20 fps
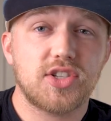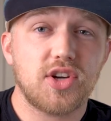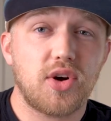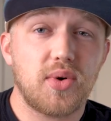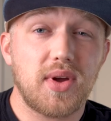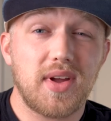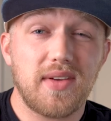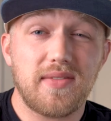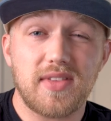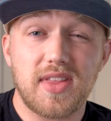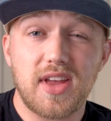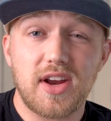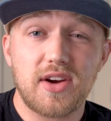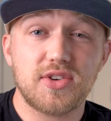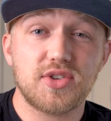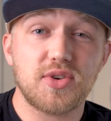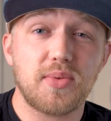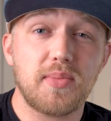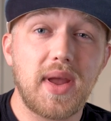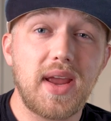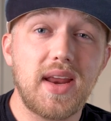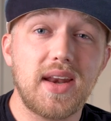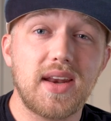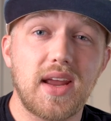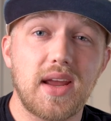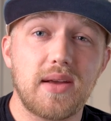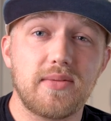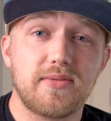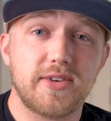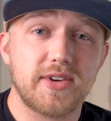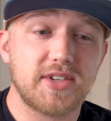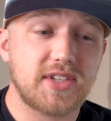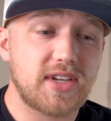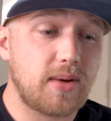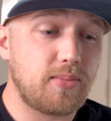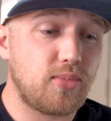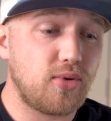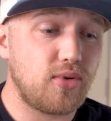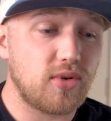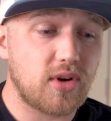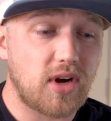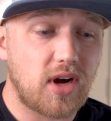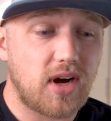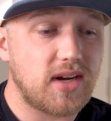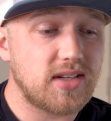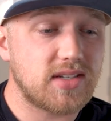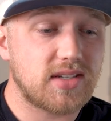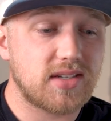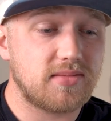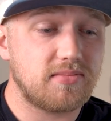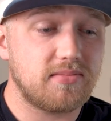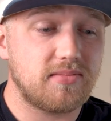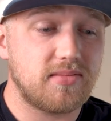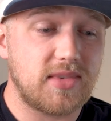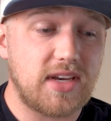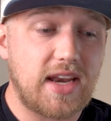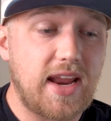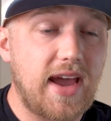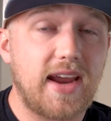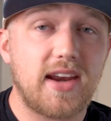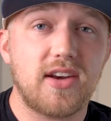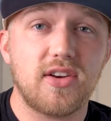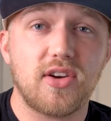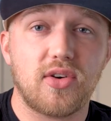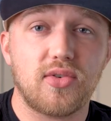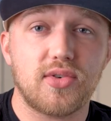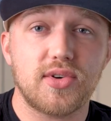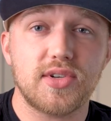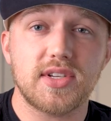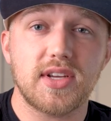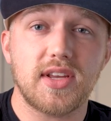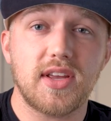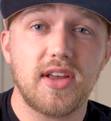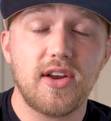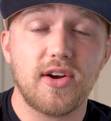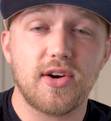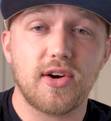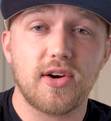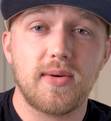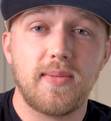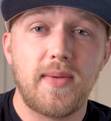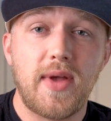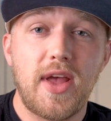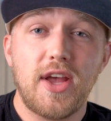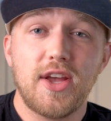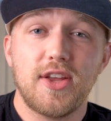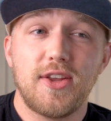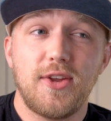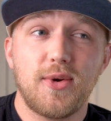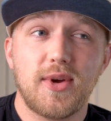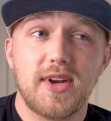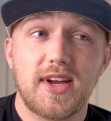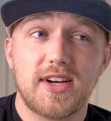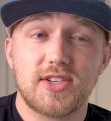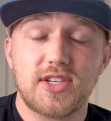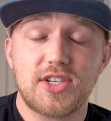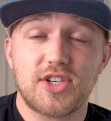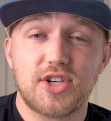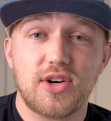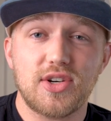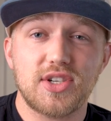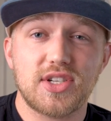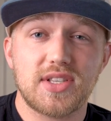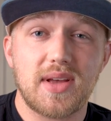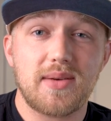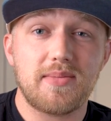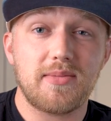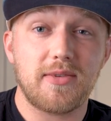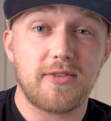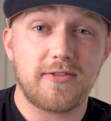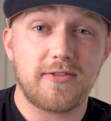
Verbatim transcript: So if their domain name, for example, costs nine dollars a year, you could actually charge them